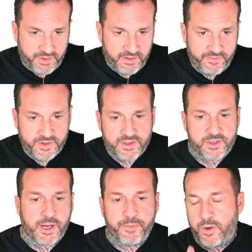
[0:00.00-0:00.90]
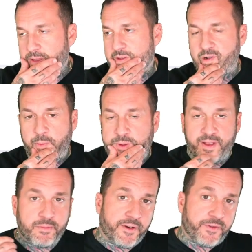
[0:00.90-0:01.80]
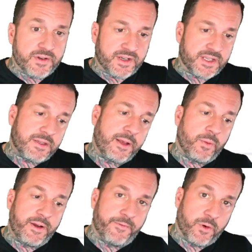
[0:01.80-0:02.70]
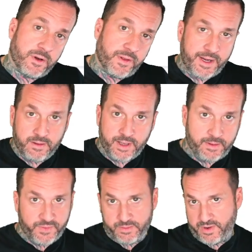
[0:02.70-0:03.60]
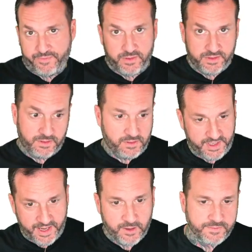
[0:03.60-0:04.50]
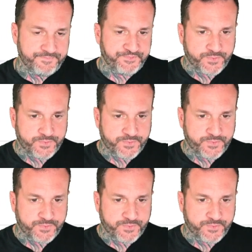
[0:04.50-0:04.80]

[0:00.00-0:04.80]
above with the checkpoint the drop clean buffers and a slight wait for delay to let the buffers clean out.